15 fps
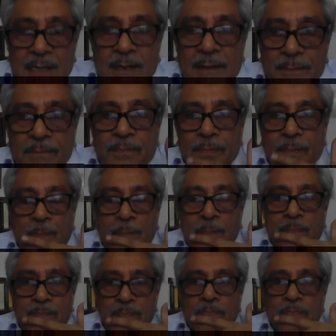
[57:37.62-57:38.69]
have really to
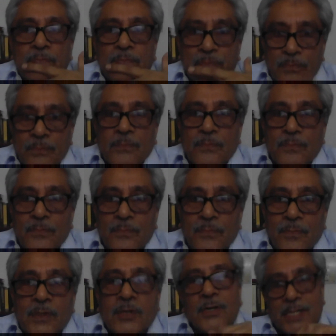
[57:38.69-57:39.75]
break you off because we
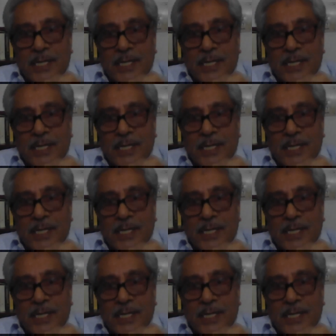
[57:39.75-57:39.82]
have 3